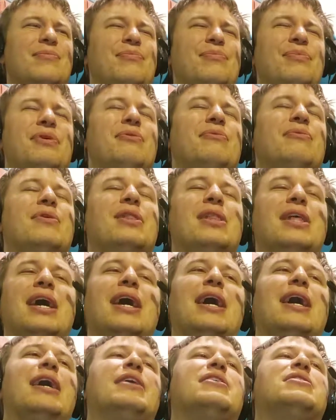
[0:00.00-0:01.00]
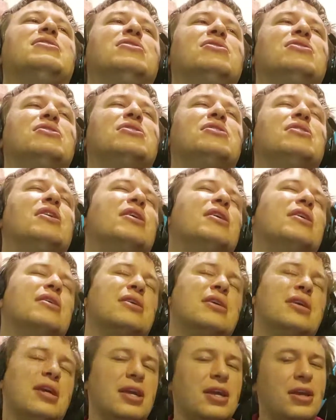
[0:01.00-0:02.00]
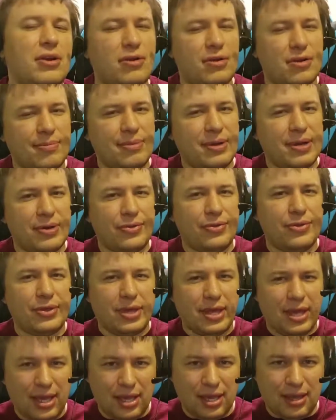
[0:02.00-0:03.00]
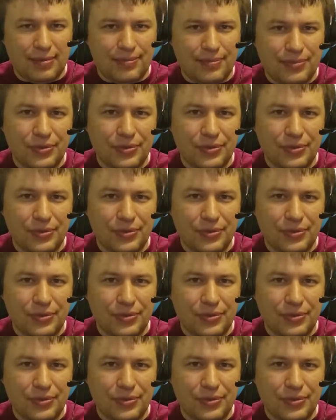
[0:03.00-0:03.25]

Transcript: be relaxed and just not care about the game.